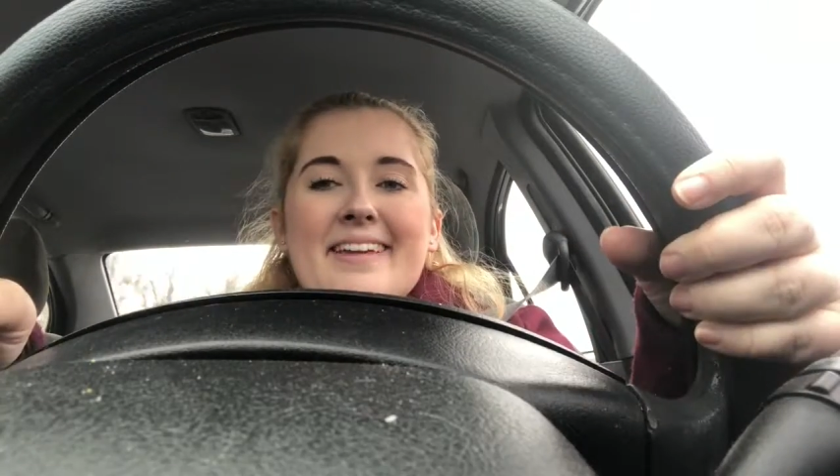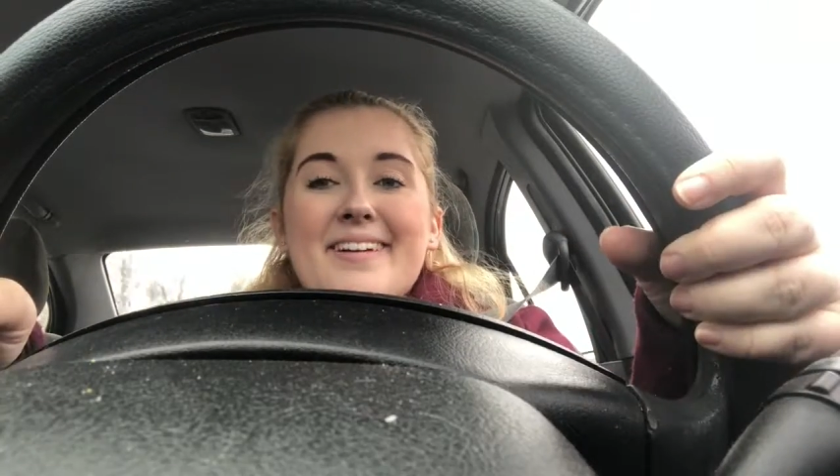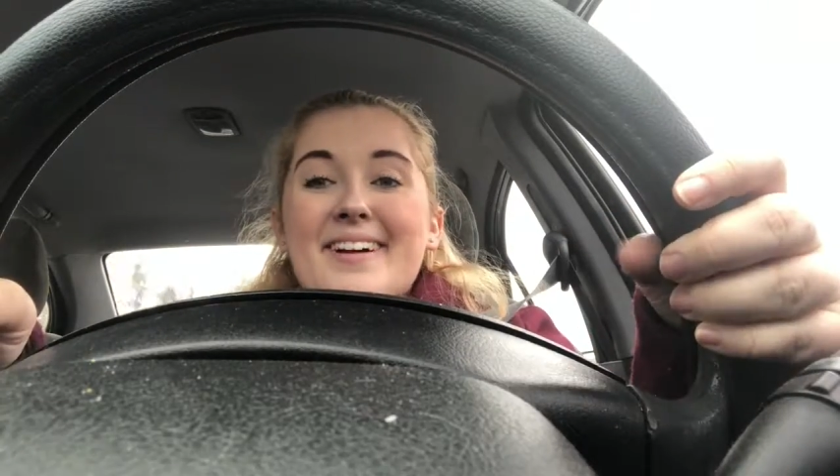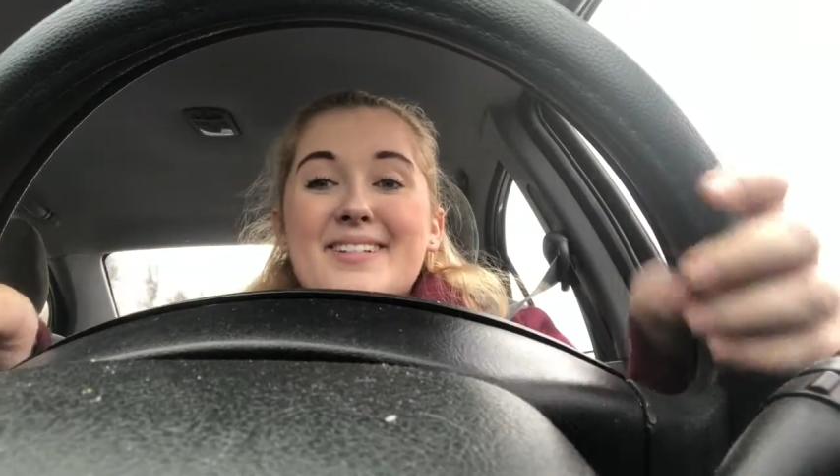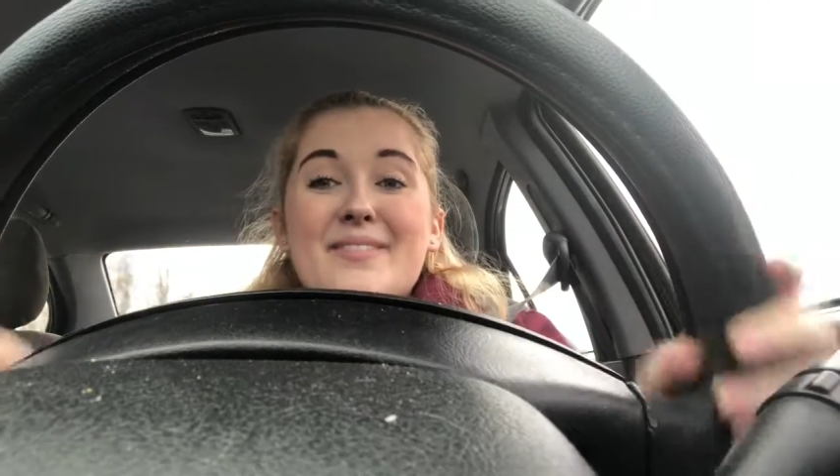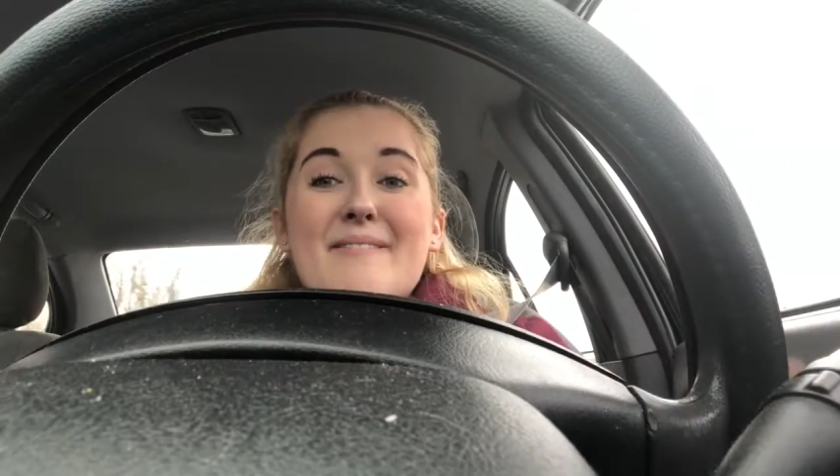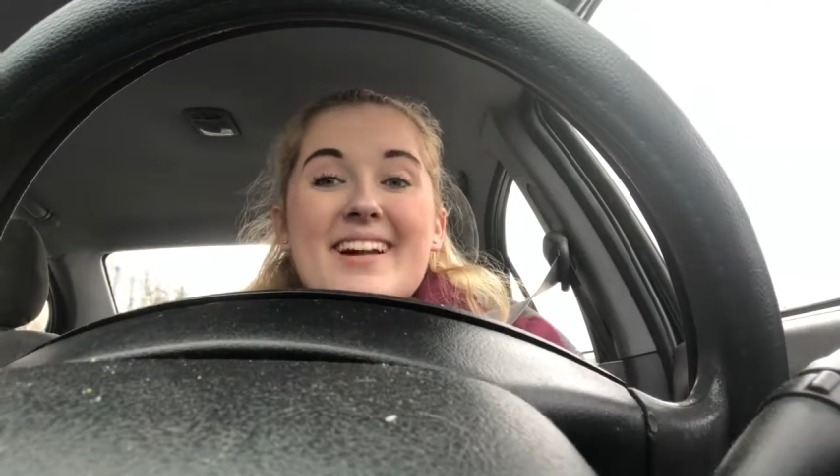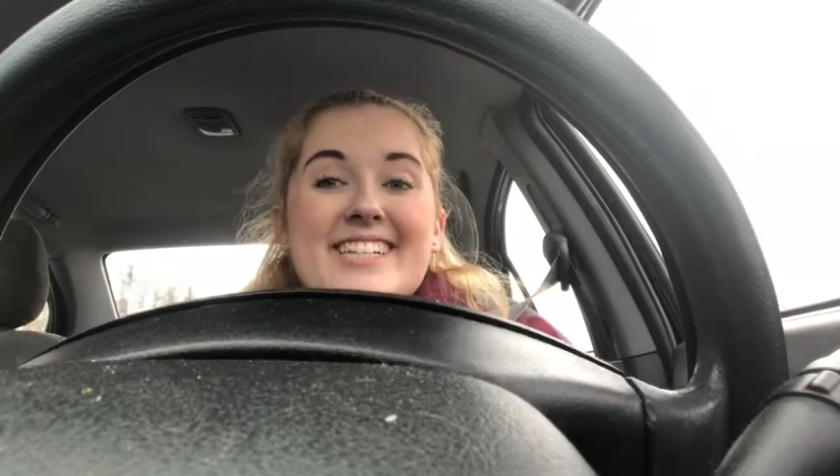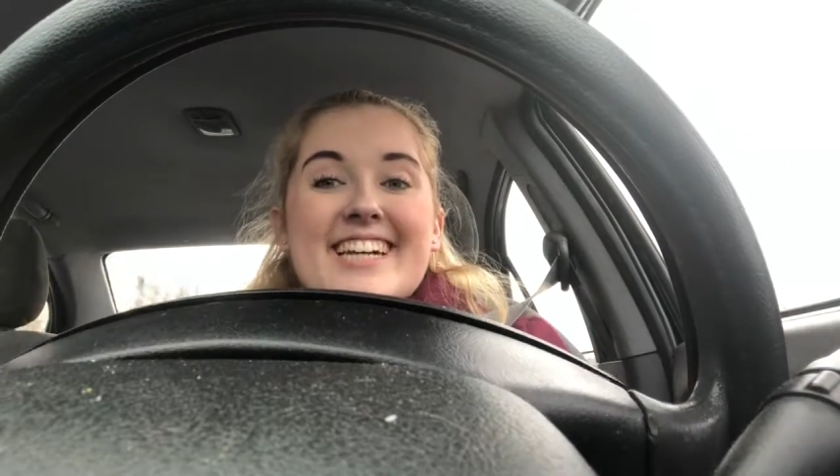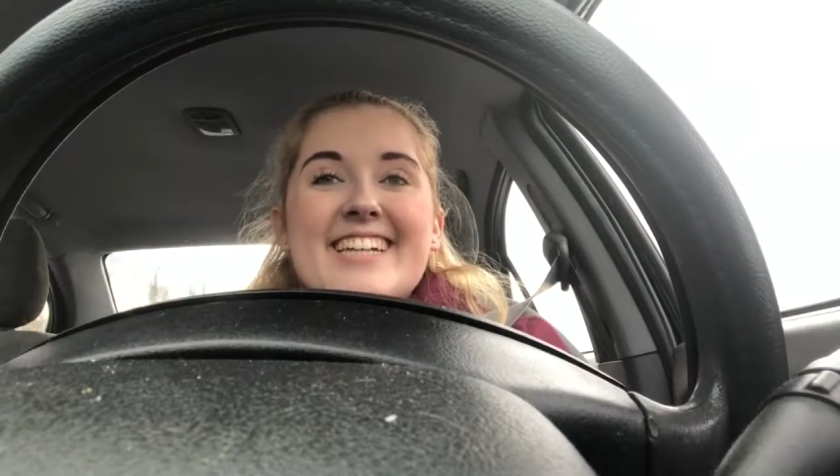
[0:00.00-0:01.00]
Thank you guys for
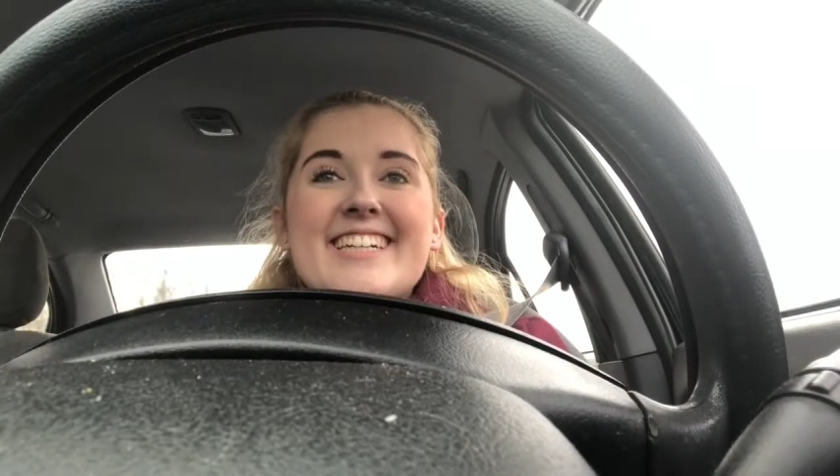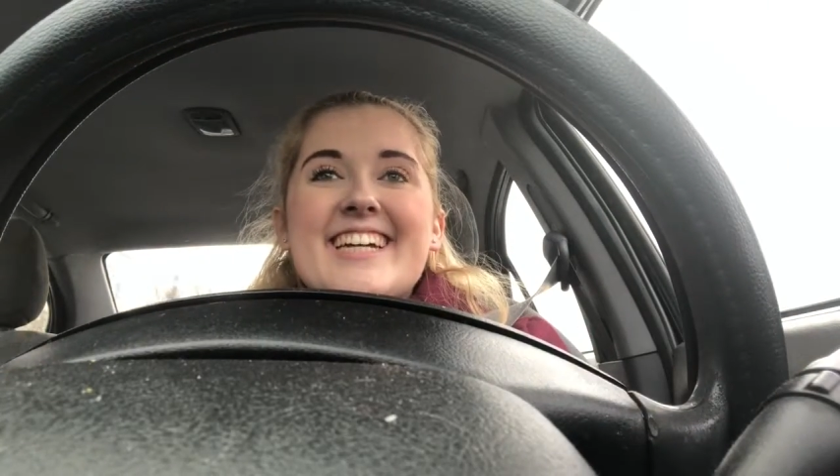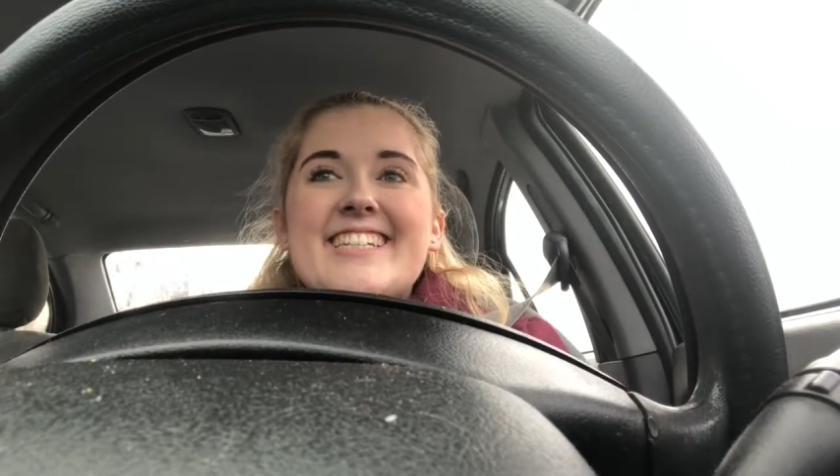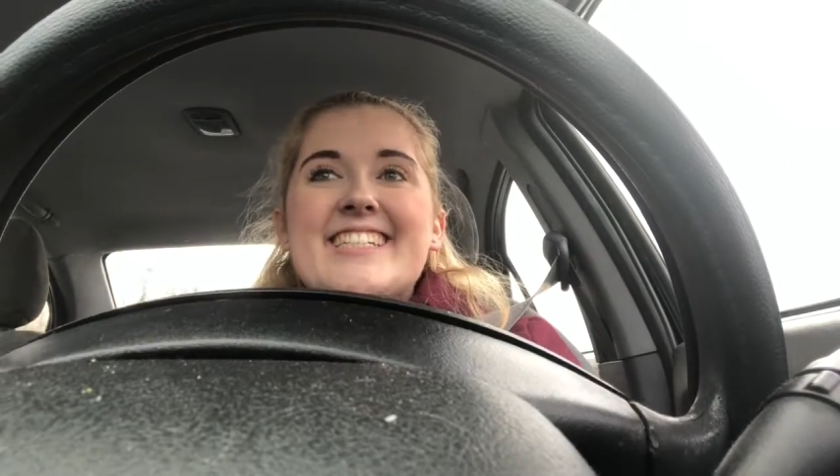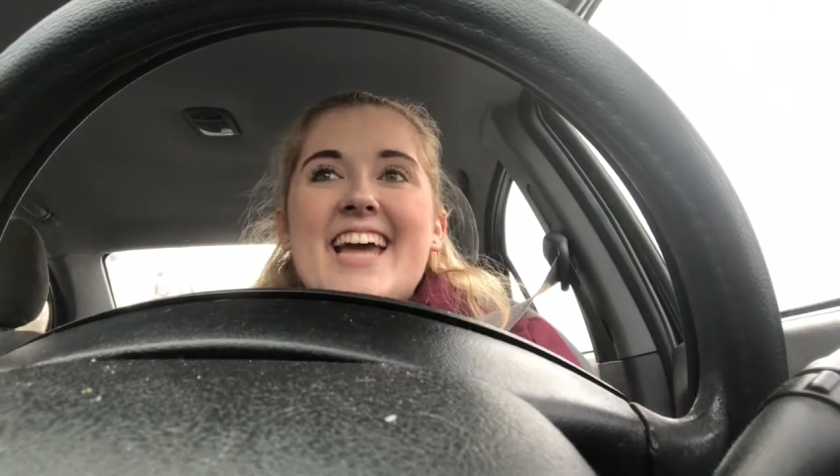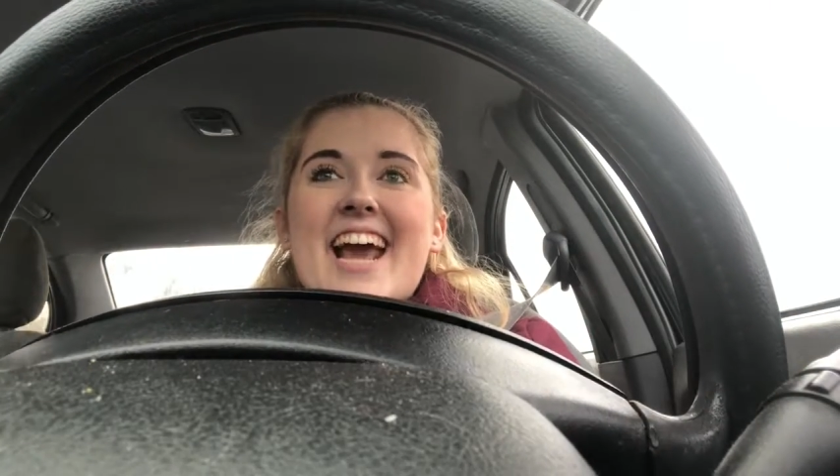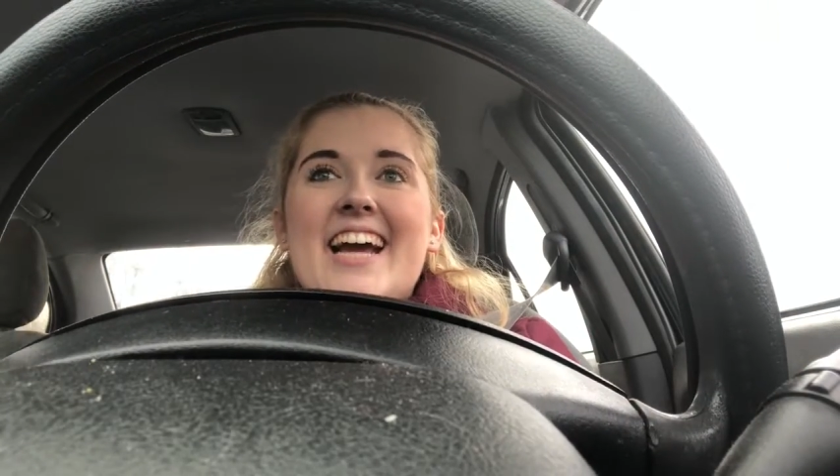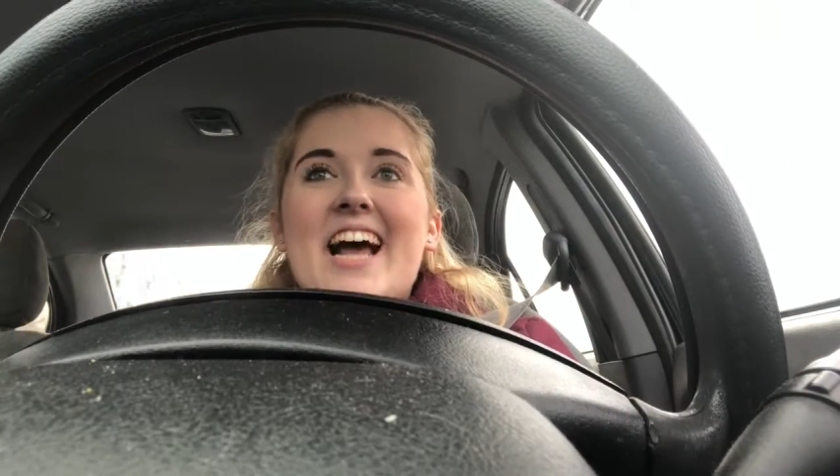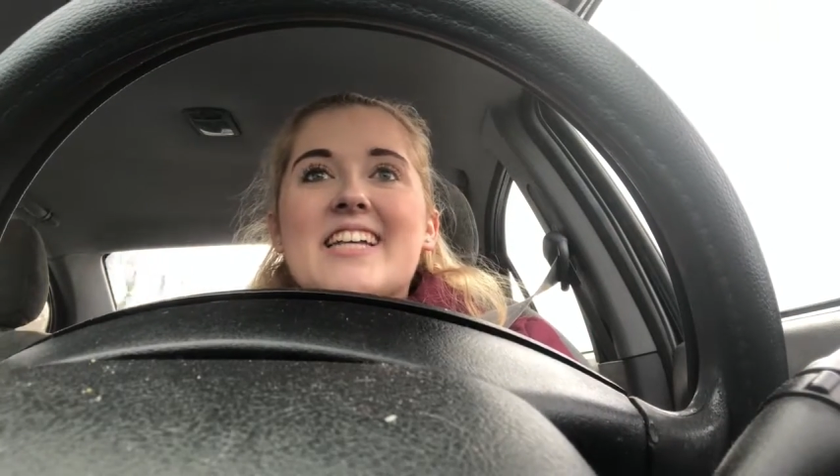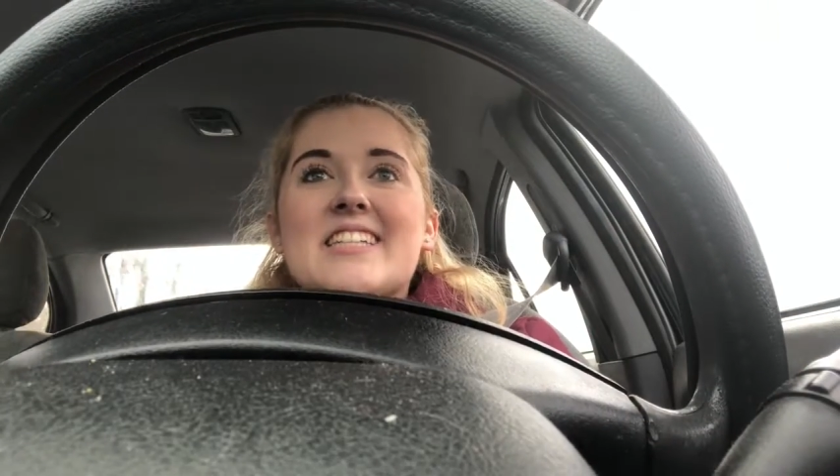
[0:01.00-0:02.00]
watching. Day